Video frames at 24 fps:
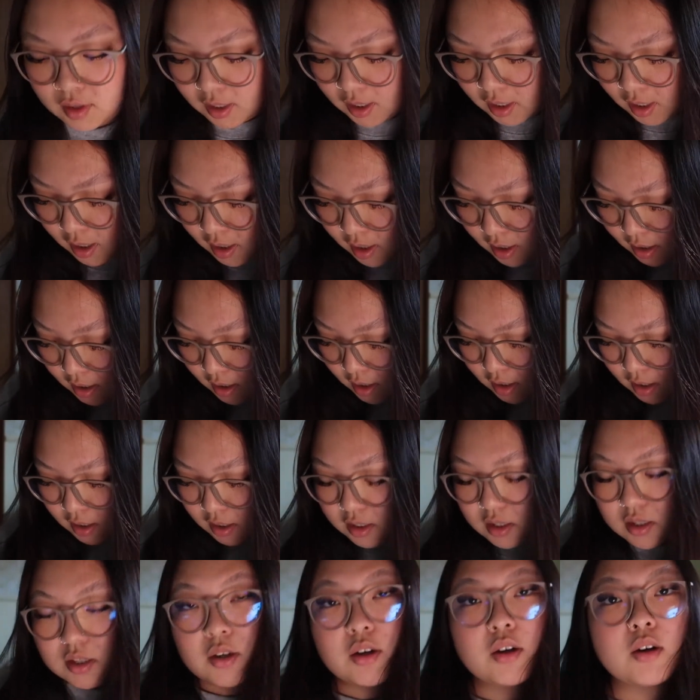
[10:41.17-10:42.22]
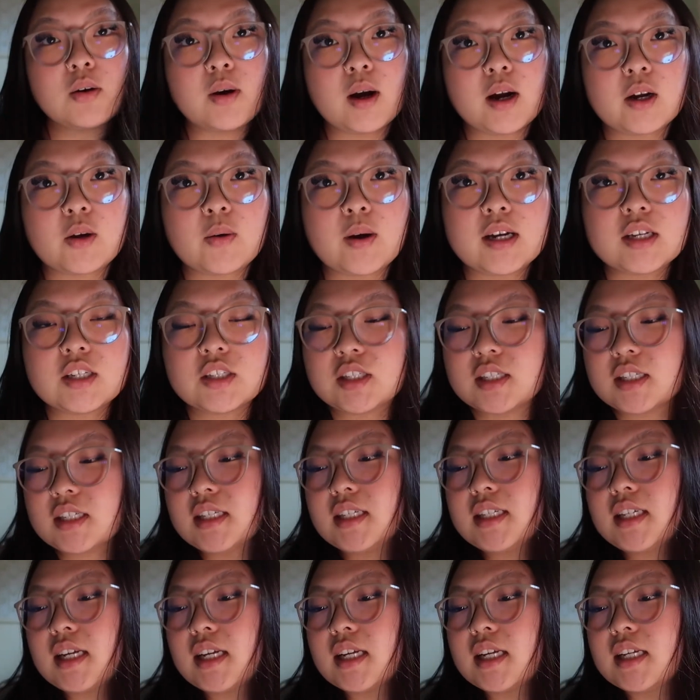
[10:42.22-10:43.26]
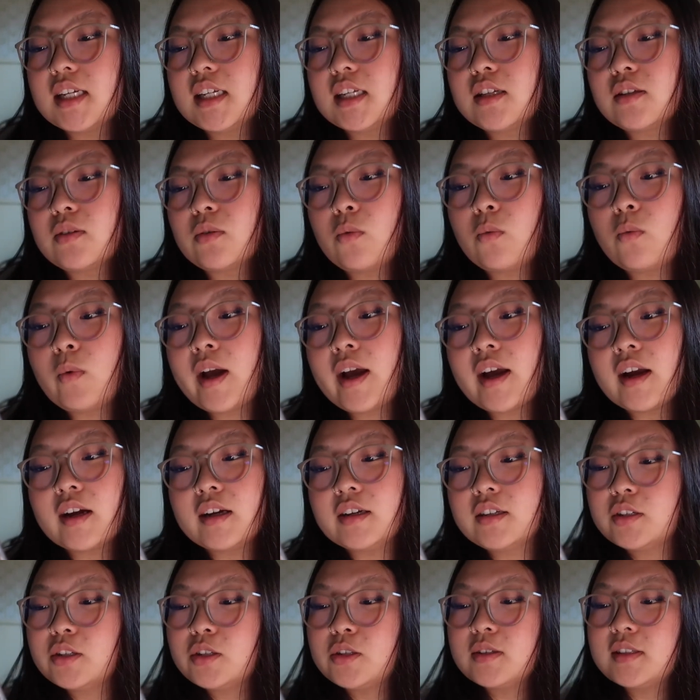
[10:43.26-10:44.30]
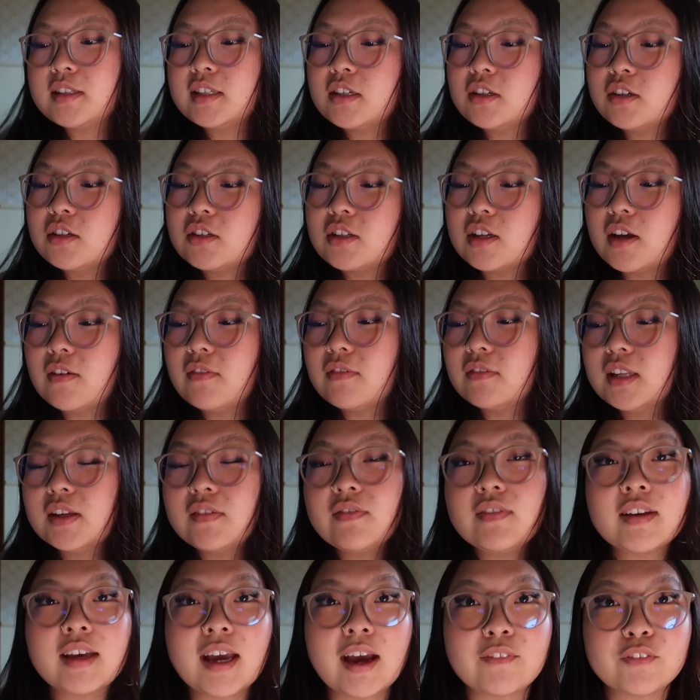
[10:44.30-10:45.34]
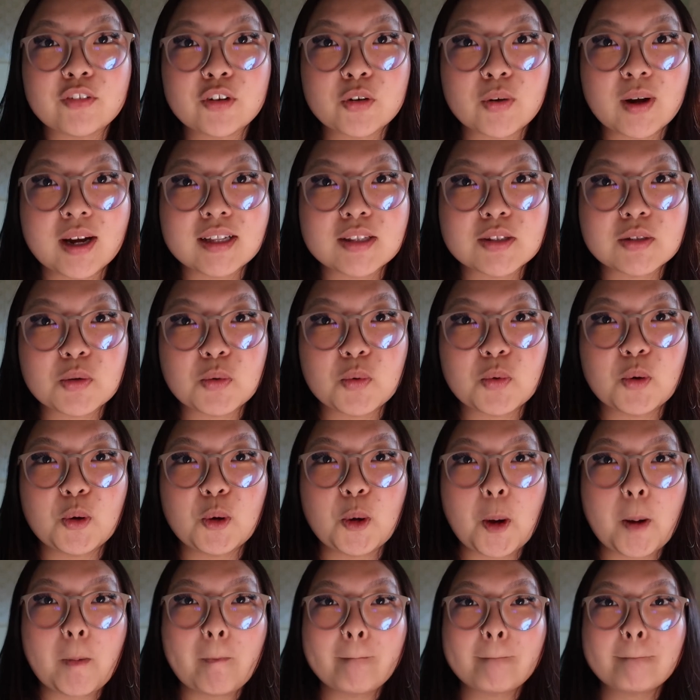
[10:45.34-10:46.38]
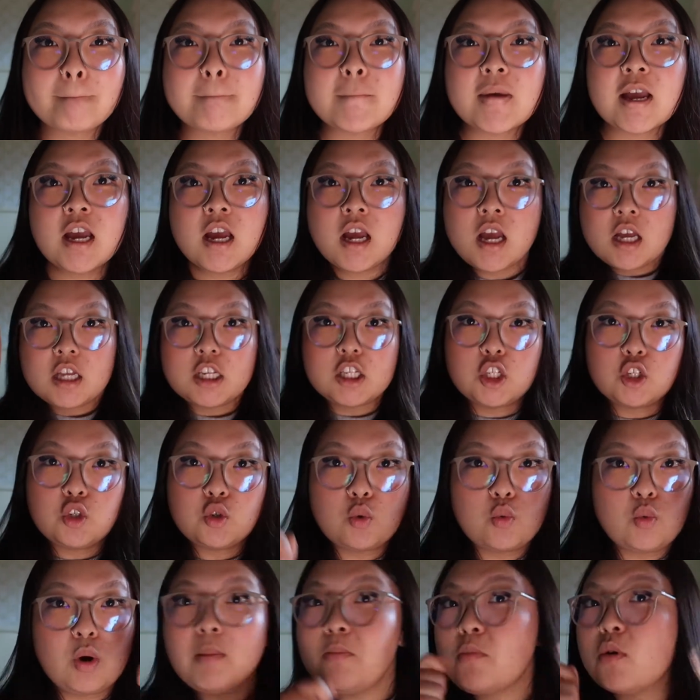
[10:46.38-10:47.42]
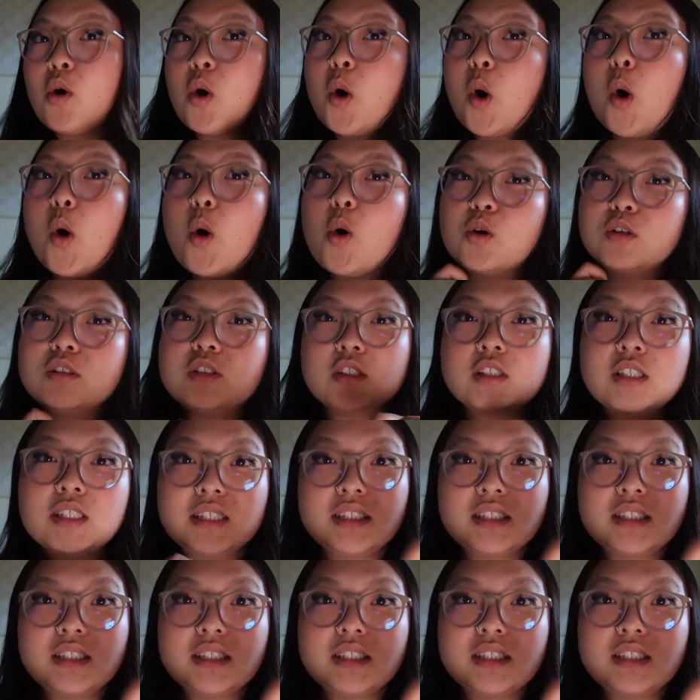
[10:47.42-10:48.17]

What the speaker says: it. So our question is, where do you see yourself living after grad school? Drumroll.